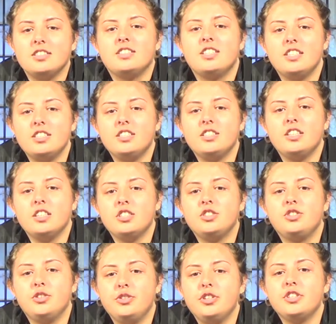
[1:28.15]
this year's
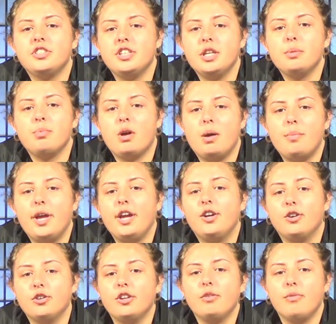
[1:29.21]
junior senior prom, a
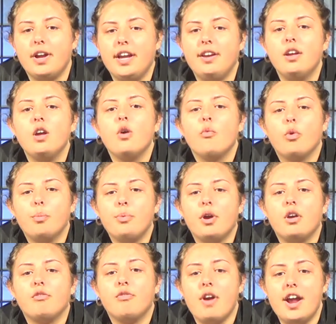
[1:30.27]
golden rain, will be
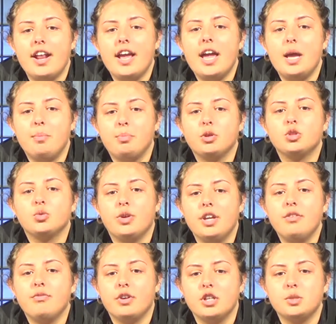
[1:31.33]
on Friday, April
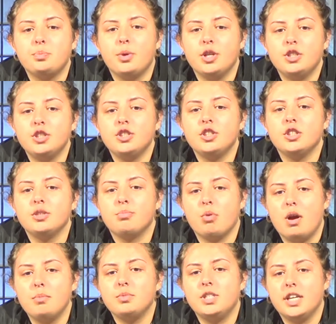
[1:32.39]
21st. Purchase your
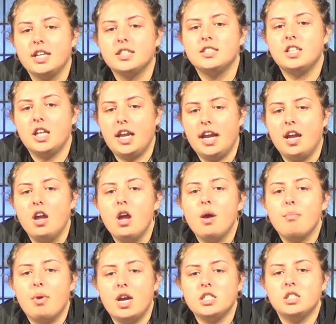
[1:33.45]
prom tickets today.
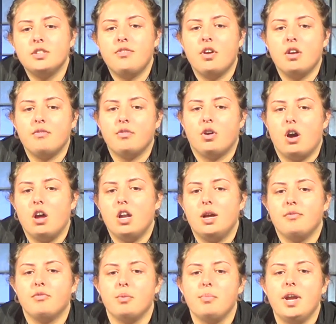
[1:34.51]
Prices have gone
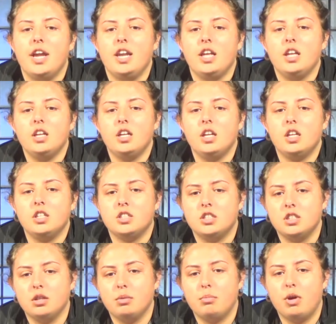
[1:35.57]
up from 80
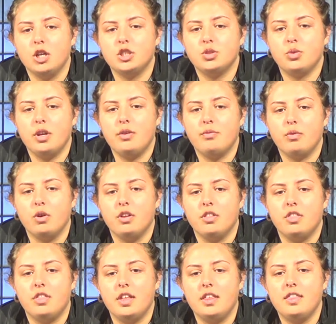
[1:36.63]
until March
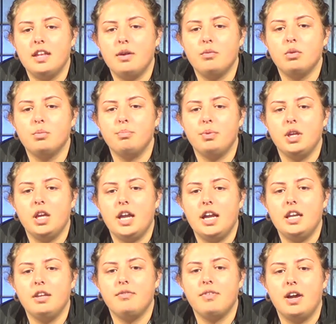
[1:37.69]
24th, then they will be
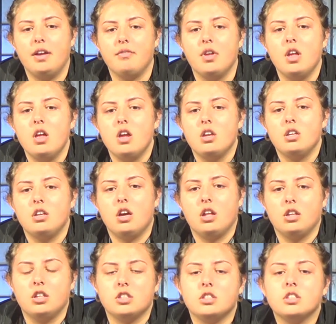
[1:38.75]
85
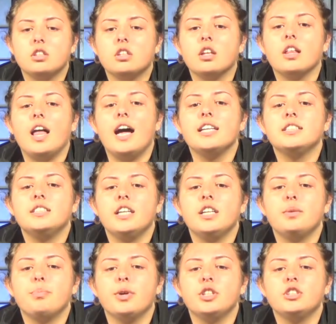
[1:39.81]
dollars. The last day
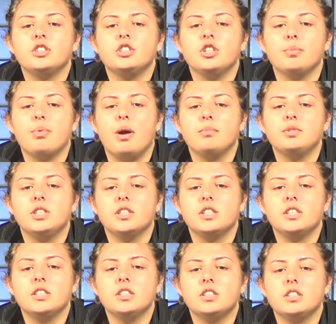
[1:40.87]
to purchase your prom
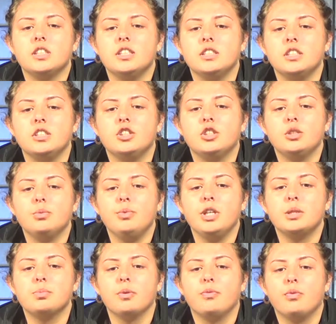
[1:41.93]
tickets is in 2
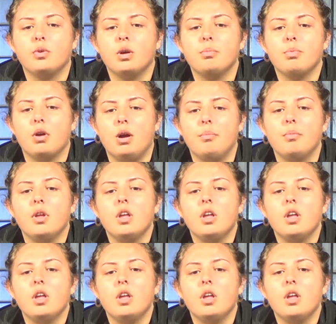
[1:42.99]
weeks before prom.